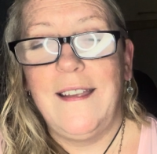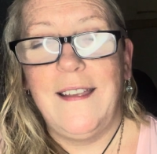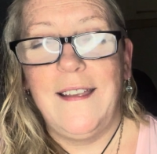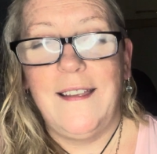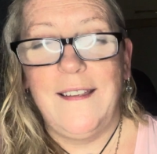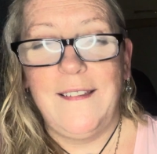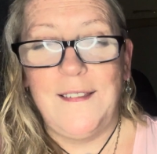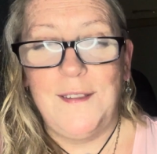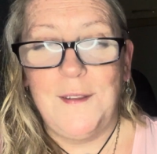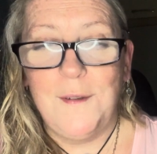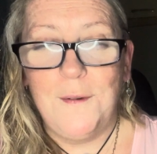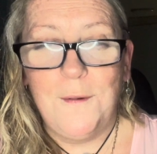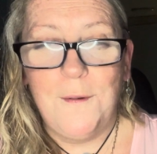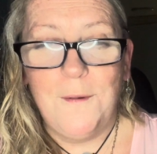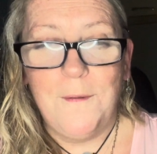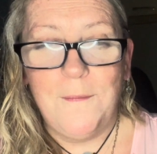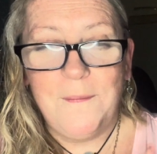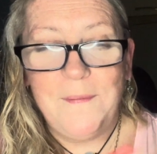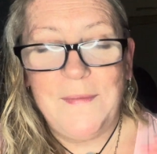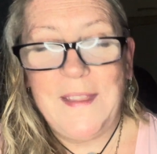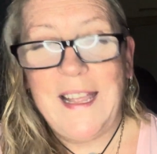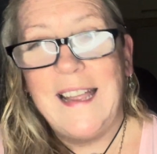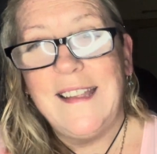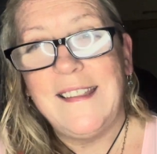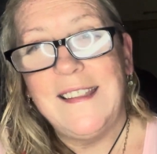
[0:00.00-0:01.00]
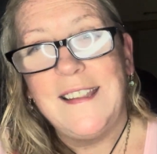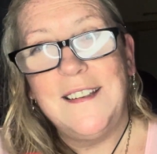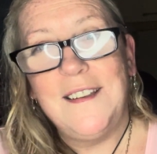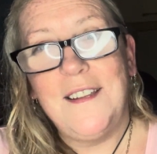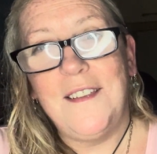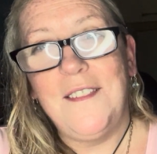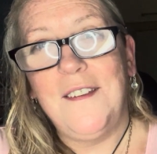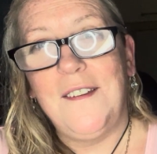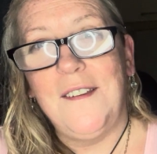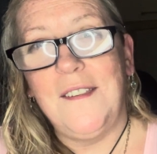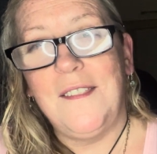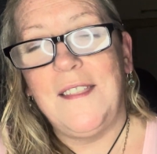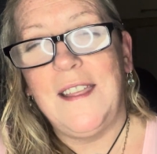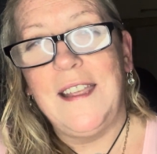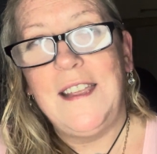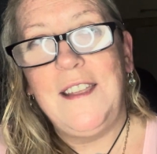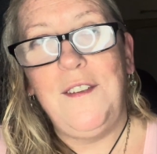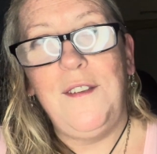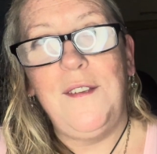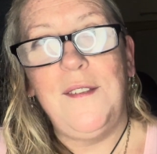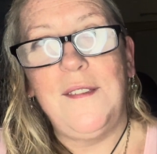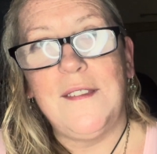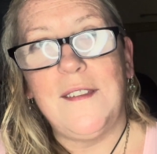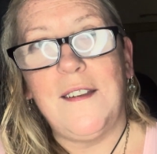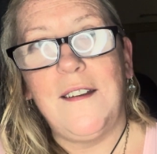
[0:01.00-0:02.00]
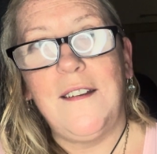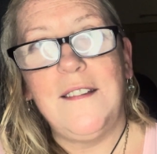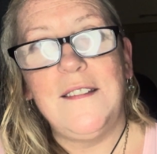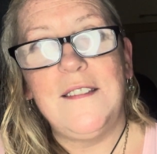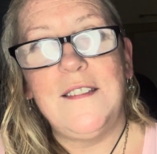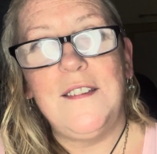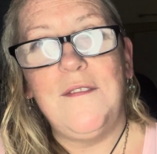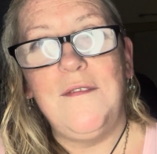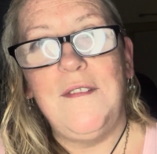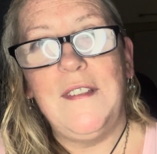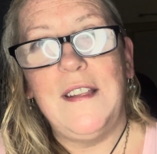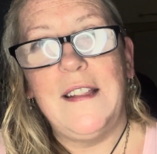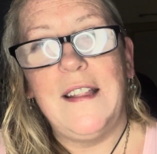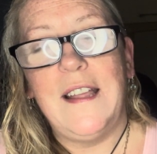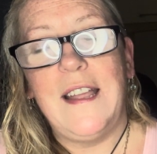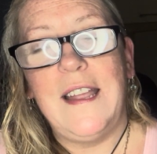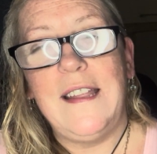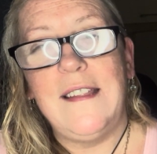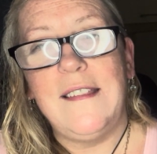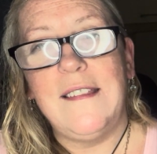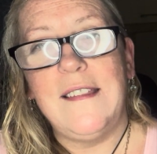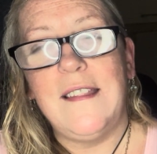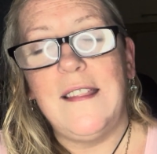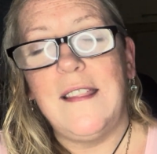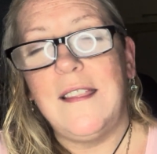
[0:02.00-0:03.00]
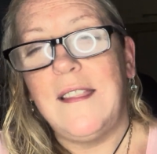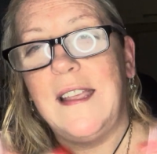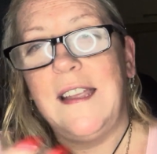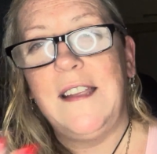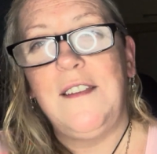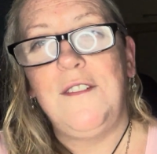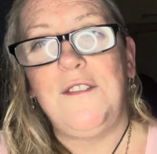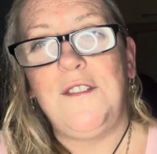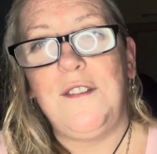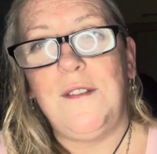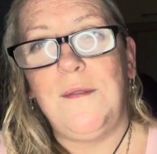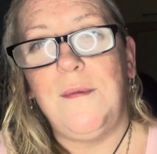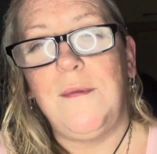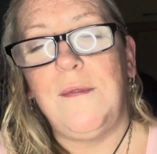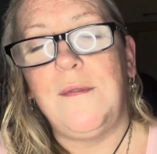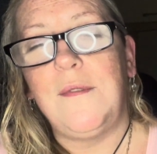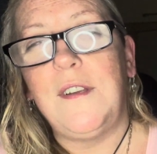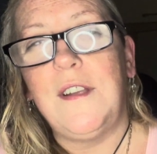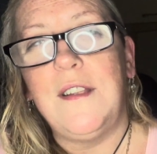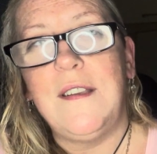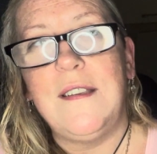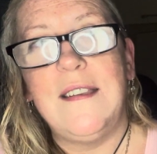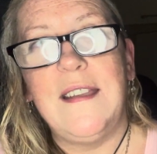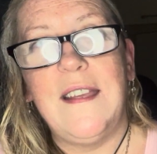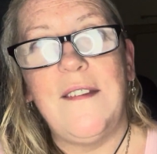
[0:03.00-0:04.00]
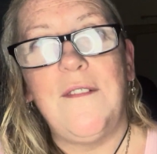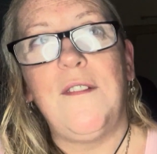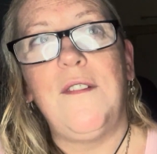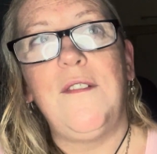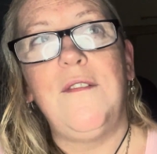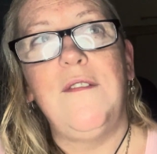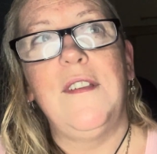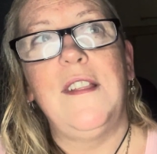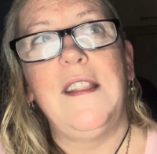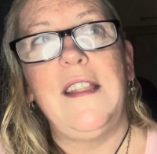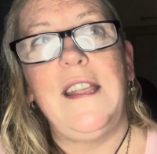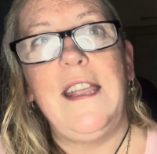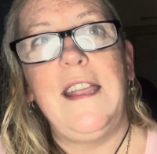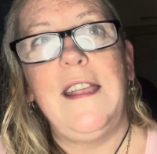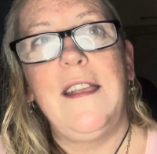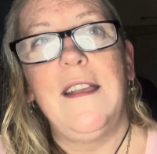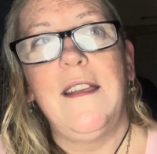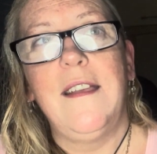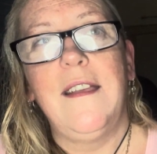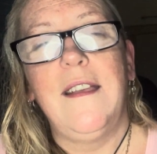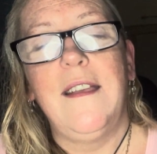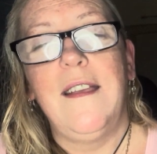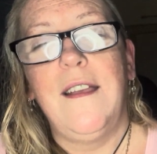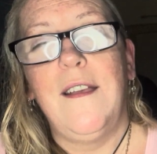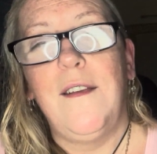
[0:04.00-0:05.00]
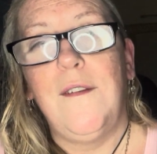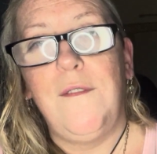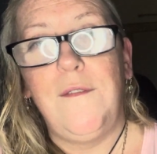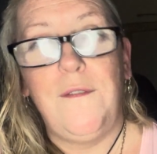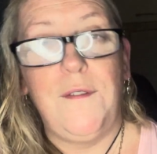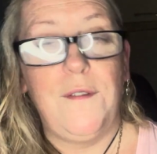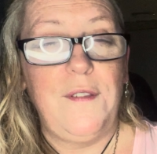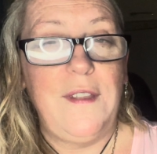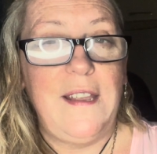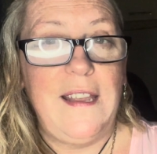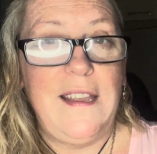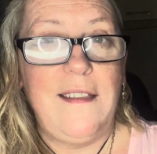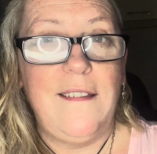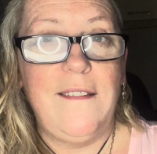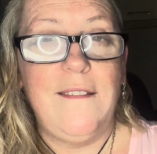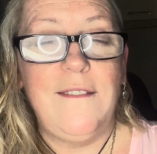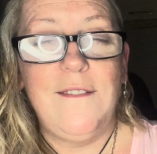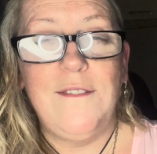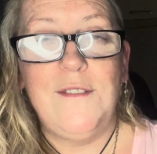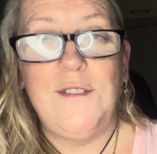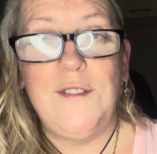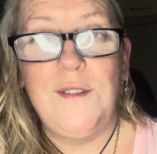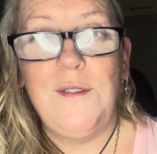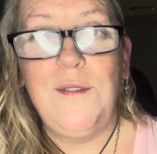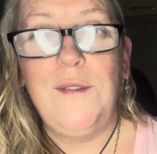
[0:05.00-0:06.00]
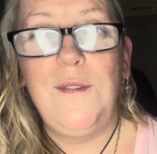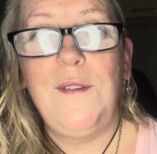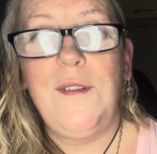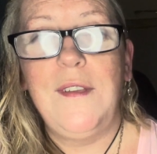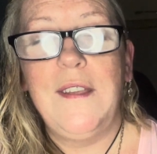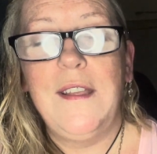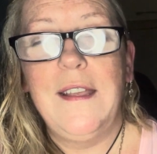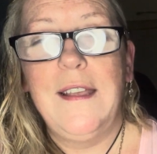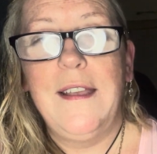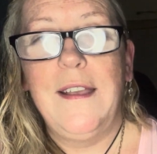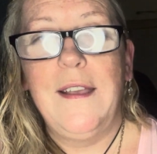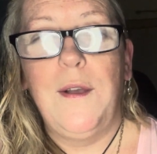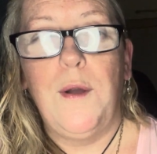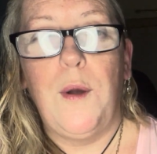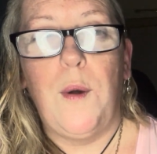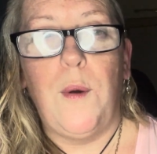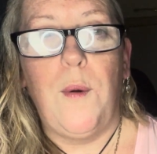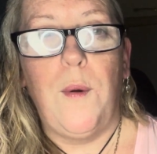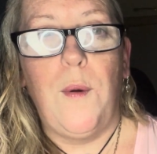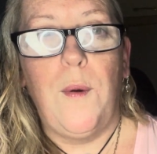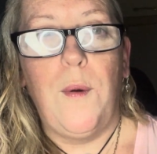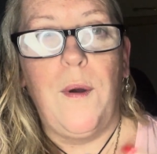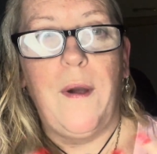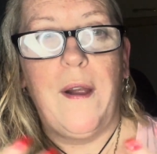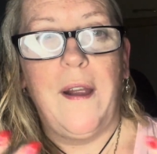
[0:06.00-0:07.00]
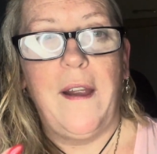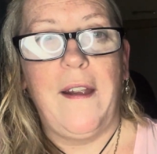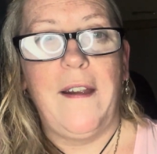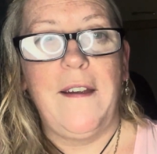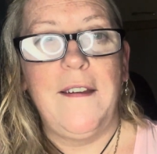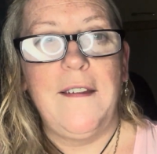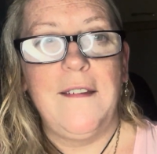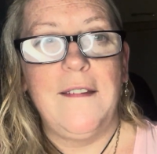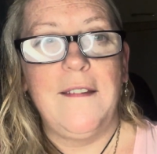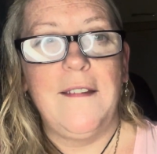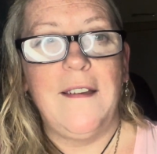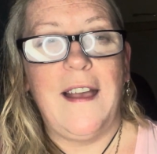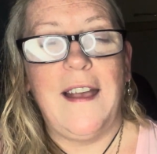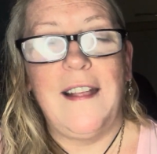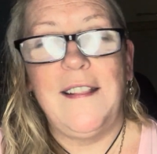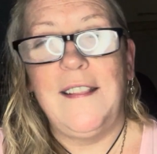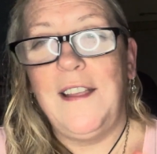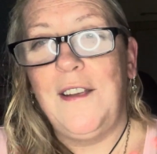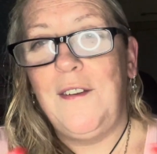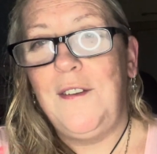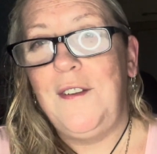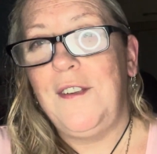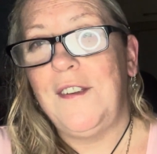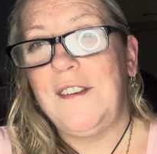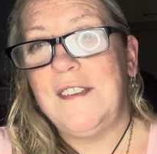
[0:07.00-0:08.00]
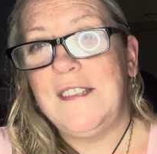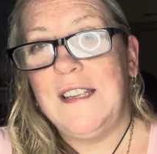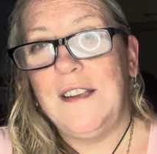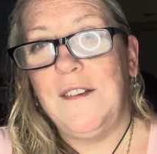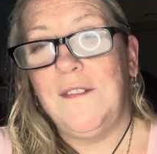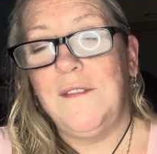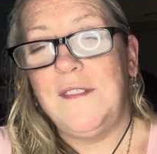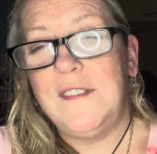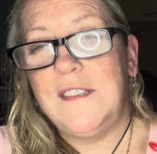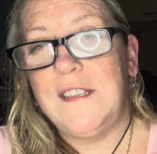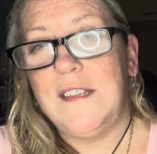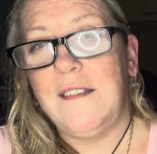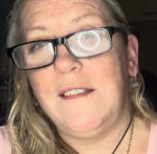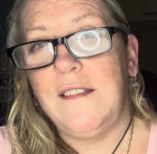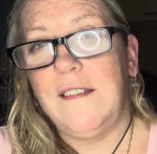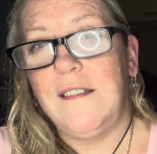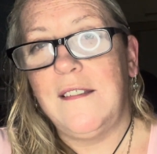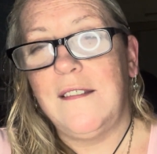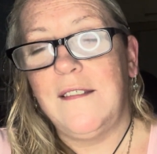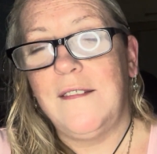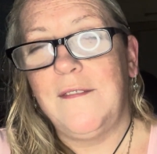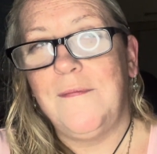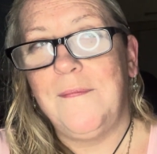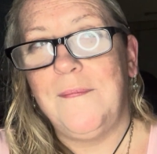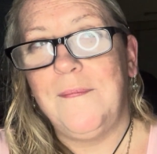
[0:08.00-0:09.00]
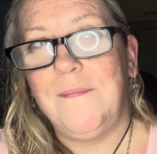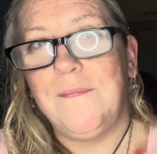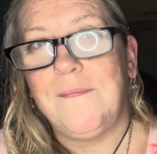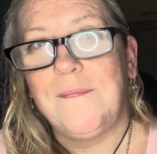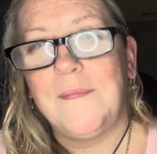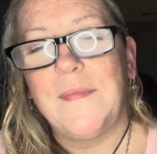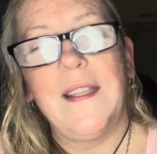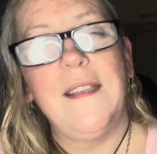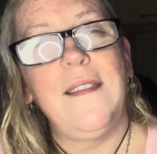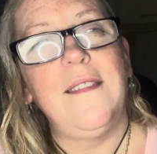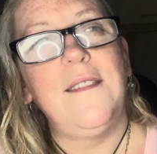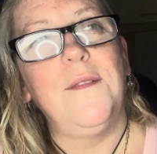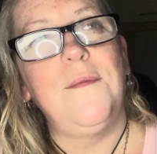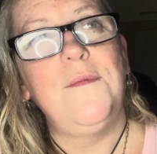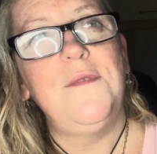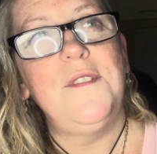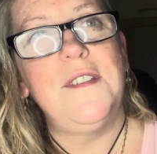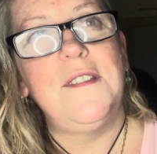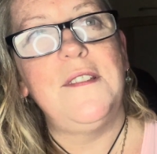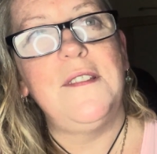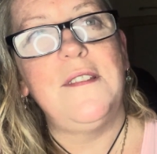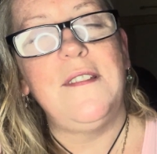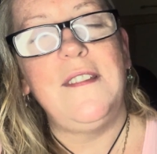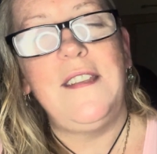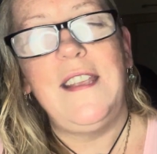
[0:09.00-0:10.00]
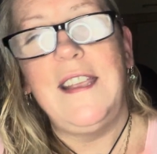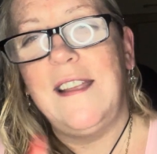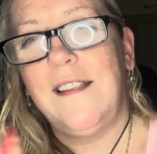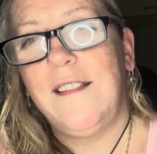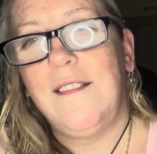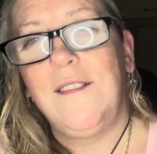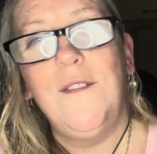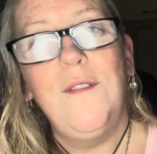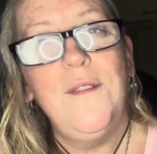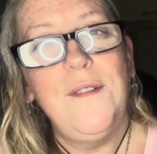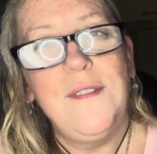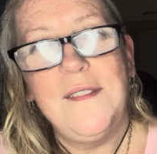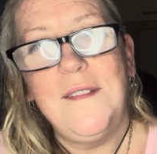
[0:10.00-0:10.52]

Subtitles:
So that's another thing, you start to realise that things you could never really fully do or allow yourself to, so just, lots